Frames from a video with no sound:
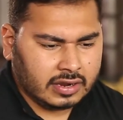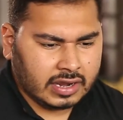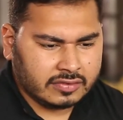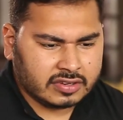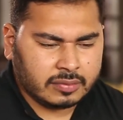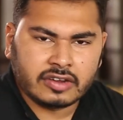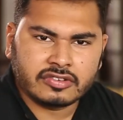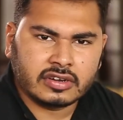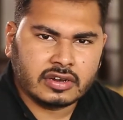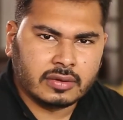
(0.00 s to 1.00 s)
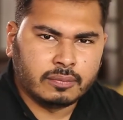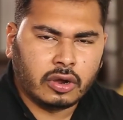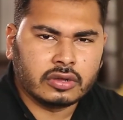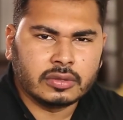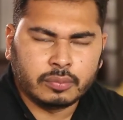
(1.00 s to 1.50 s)
I have some action
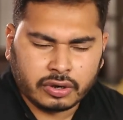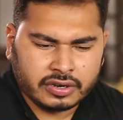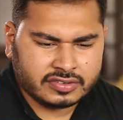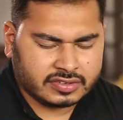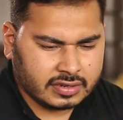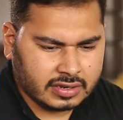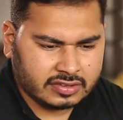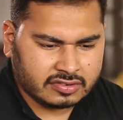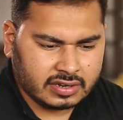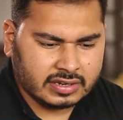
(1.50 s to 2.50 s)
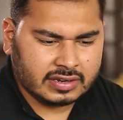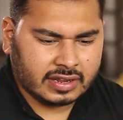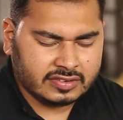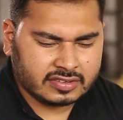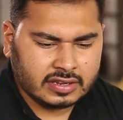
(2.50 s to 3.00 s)
among the birds. It's really
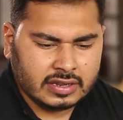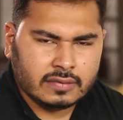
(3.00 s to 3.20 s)
nice.